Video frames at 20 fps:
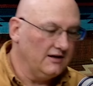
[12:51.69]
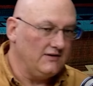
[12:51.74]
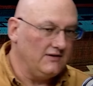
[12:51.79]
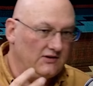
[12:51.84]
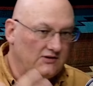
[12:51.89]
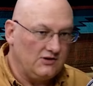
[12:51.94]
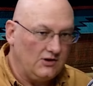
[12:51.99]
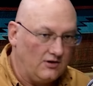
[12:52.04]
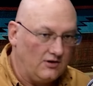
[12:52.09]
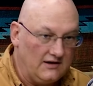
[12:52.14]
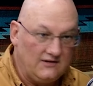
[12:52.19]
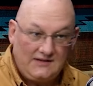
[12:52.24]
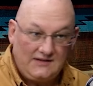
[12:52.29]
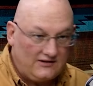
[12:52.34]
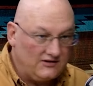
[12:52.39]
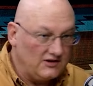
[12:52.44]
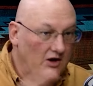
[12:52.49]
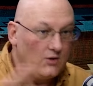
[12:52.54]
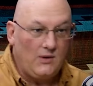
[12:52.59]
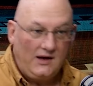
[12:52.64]
at the stories
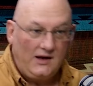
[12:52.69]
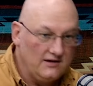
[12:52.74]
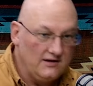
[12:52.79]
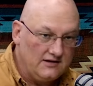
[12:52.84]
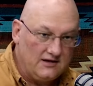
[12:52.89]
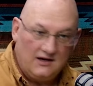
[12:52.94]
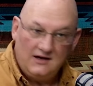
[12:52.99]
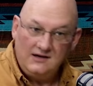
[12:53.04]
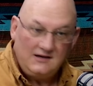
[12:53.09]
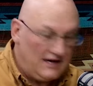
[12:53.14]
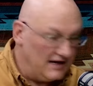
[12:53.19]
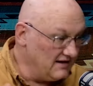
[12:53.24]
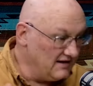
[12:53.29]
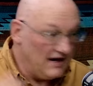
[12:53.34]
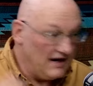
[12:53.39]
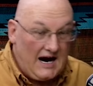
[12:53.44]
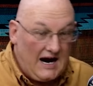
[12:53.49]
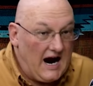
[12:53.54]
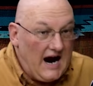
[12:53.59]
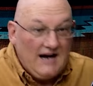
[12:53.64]
that's all well and good and
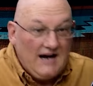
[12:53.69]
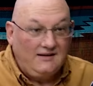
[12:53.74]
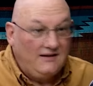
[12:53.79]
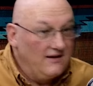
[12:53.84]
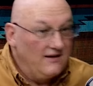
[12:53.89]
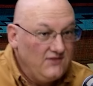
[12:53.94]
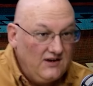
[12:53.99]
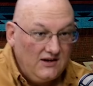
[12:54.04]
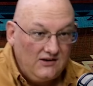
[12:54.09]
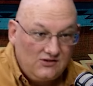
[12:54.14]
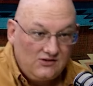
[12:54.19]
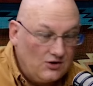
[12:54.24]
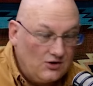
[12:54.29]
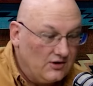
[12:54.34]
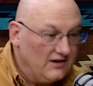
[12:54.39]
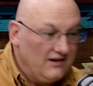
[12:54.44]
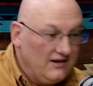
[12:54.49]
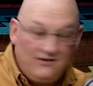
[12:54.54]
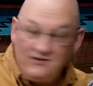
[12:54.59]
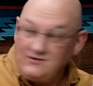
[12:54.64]
I love these
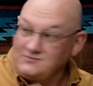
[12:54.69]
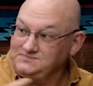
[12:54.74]
stories